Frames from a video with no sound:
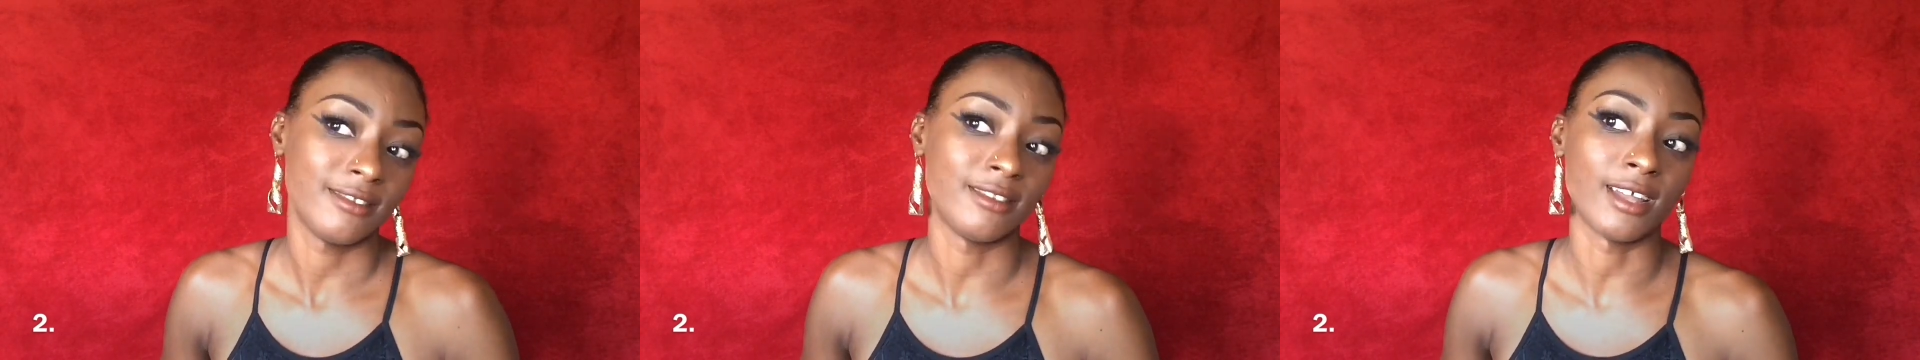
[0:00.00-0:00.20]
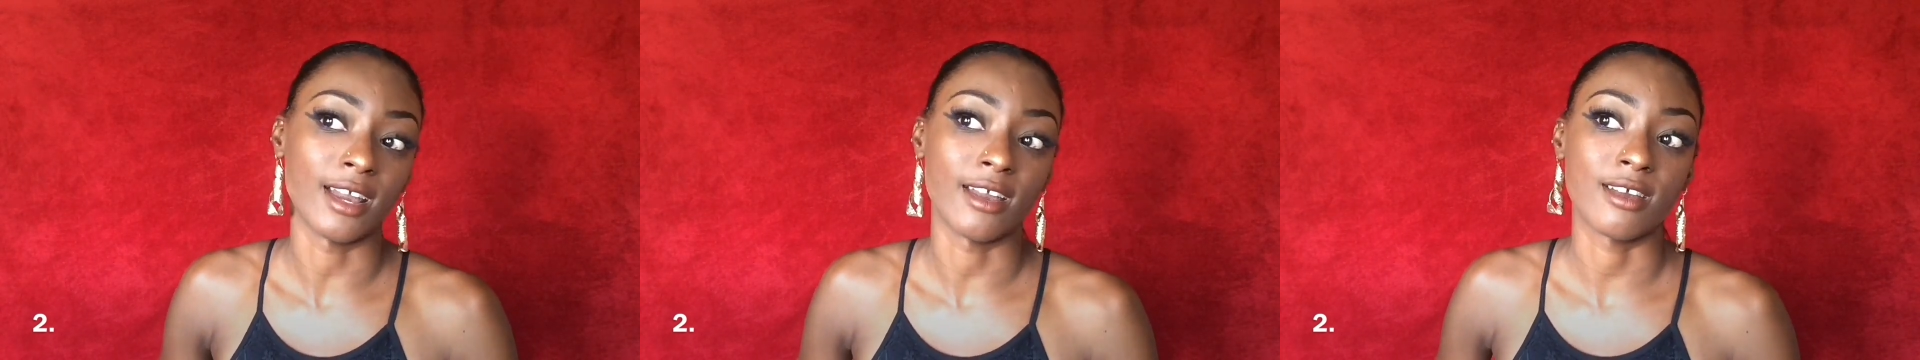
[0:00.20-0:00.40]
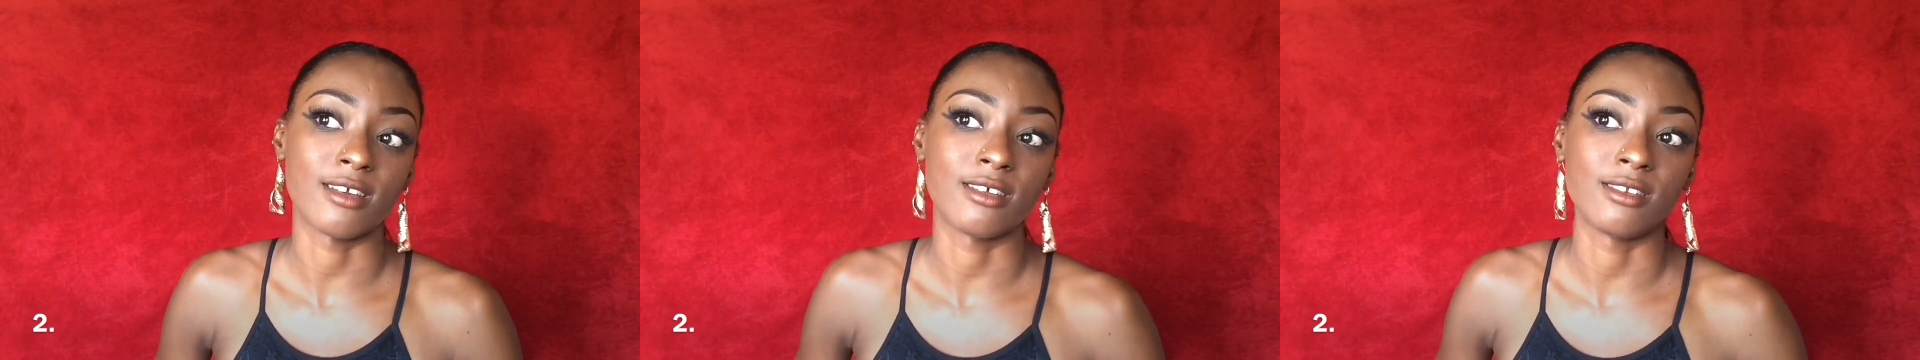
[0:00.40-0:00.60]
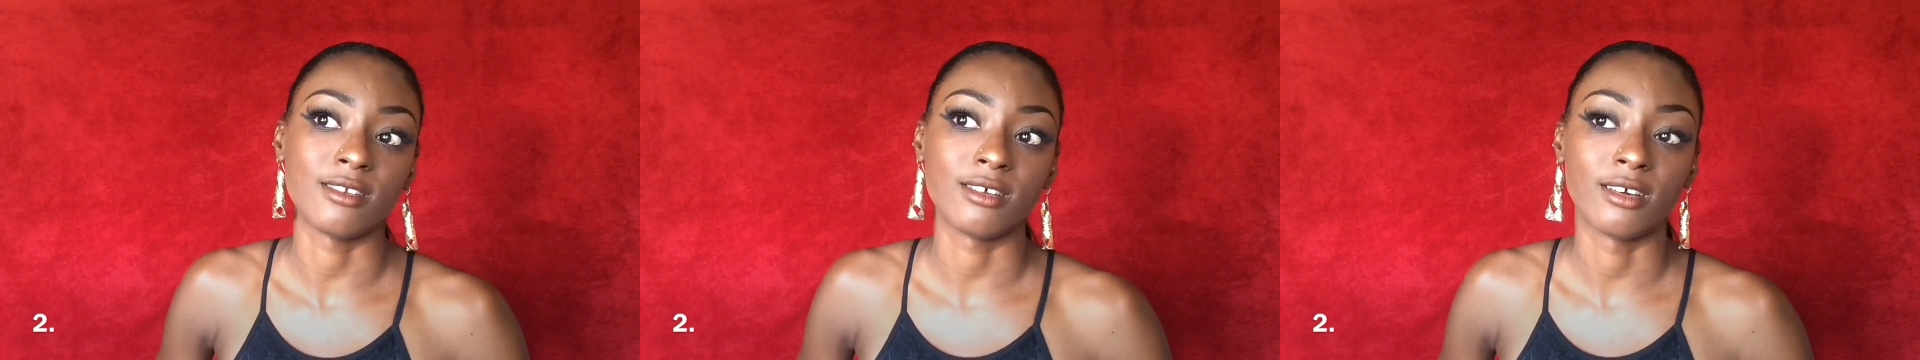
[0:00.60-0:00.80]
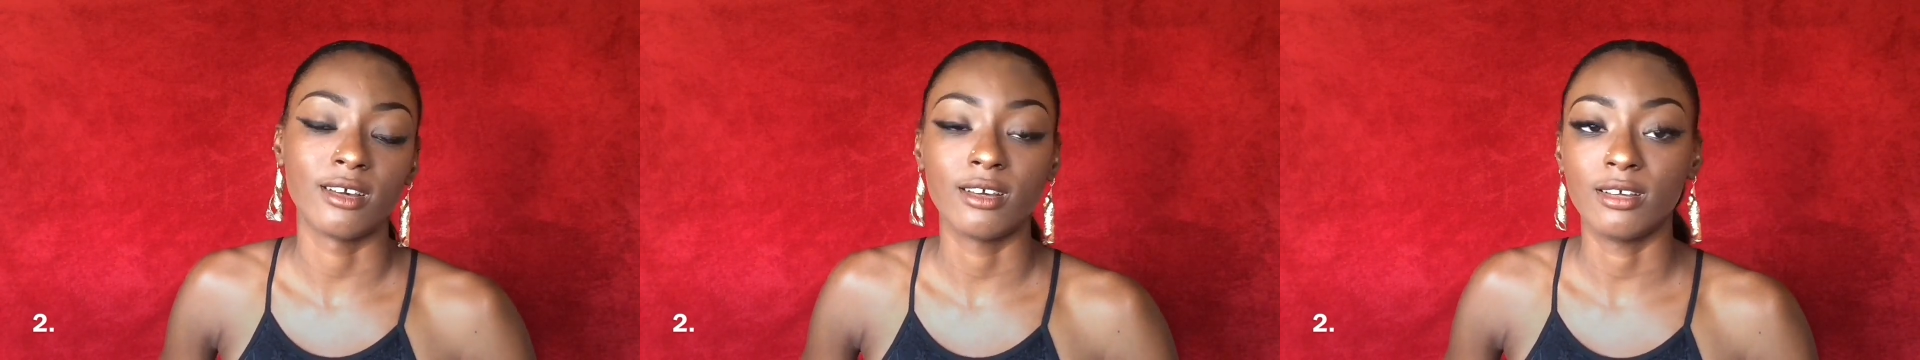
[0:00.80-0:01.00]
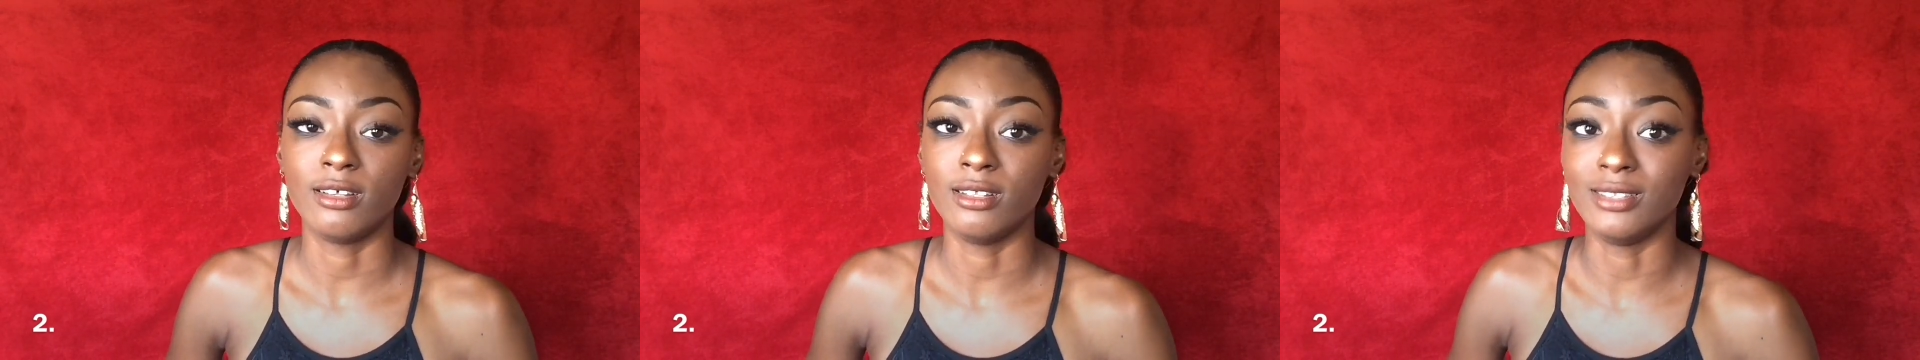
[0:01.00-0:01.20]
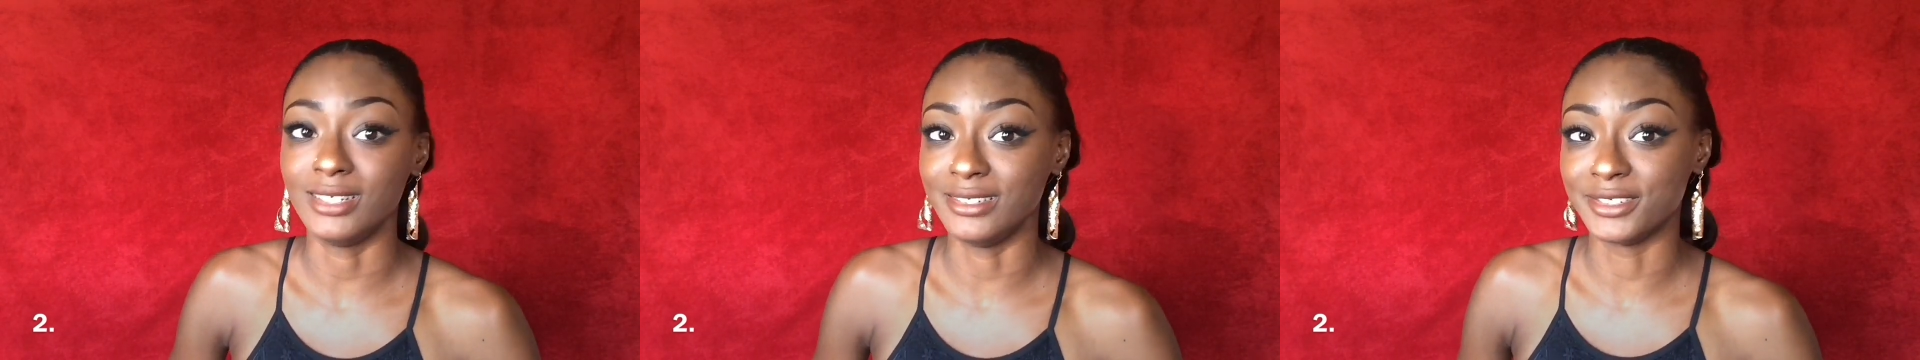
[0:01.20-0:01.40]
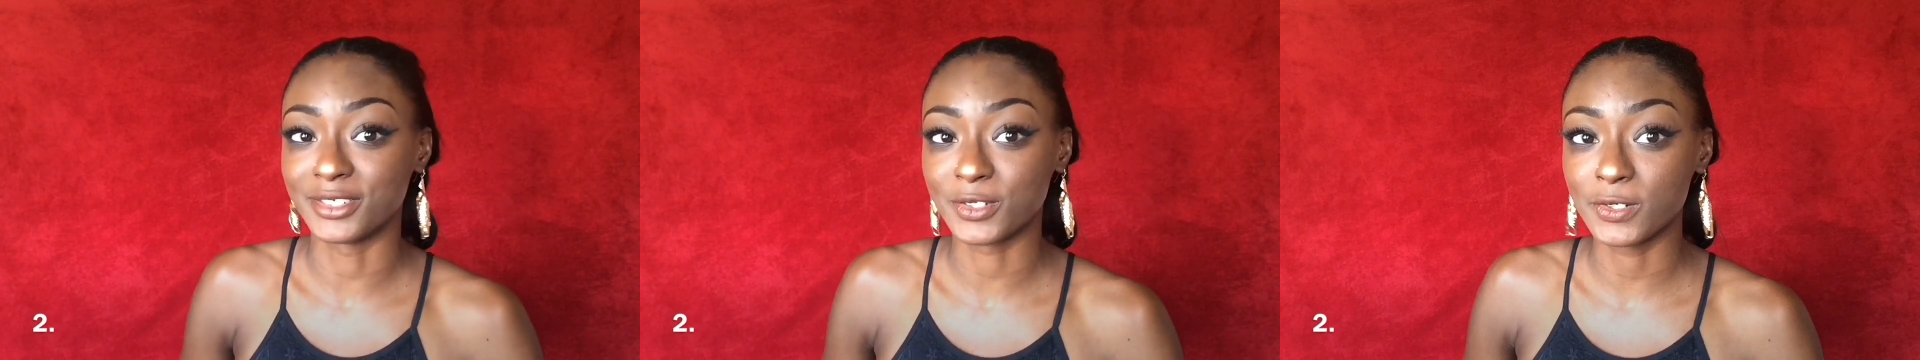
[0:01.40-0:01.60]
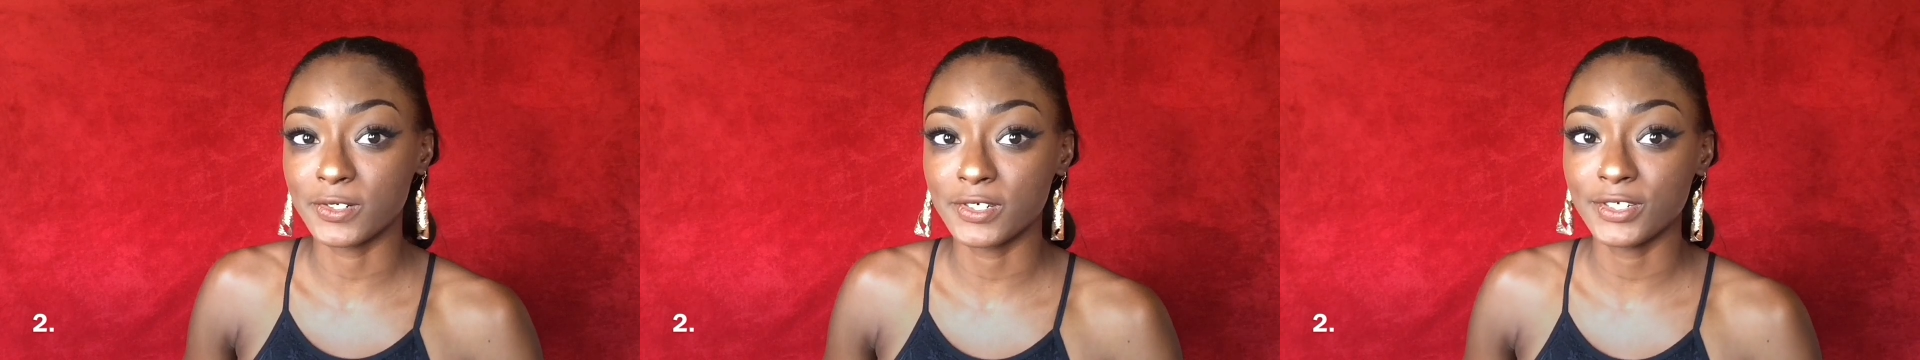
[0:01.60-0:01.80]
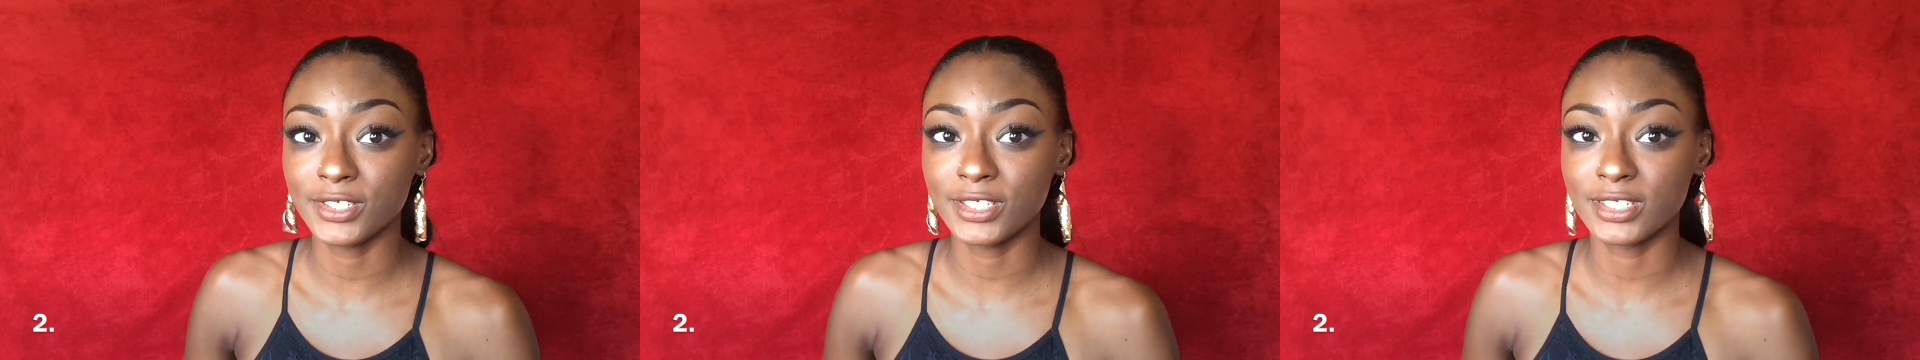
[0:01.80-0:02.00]
than the East
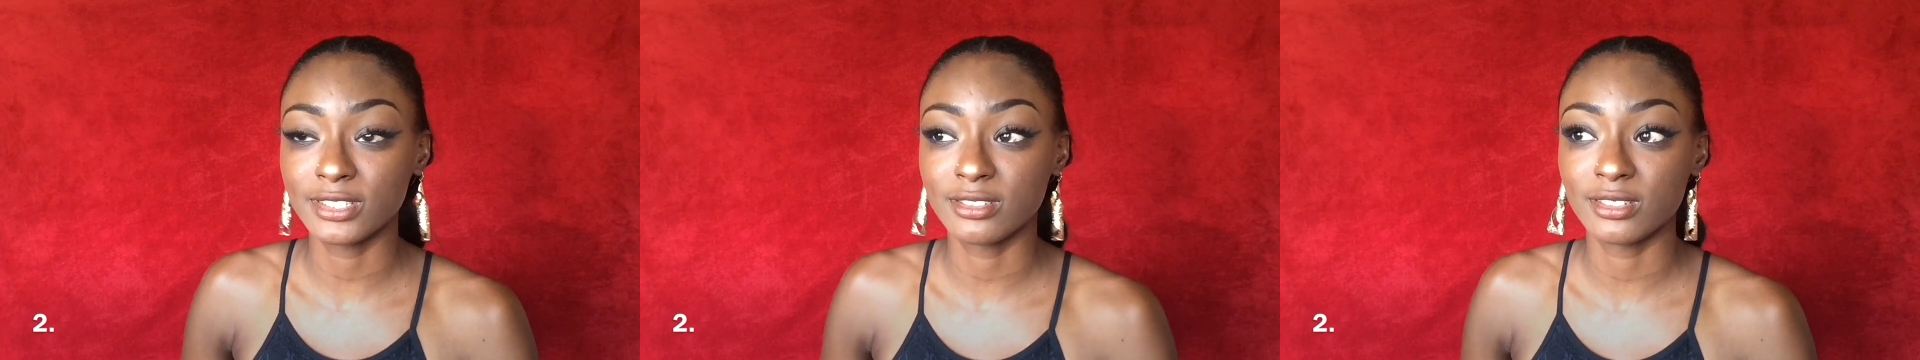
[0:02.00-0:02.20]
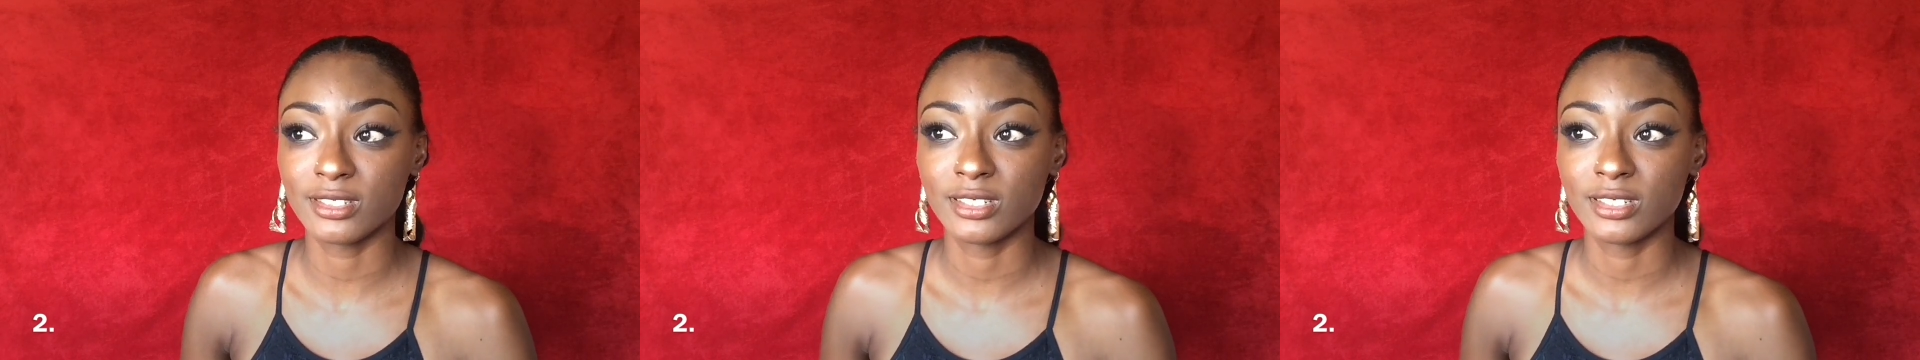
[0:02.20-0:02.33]
Coast.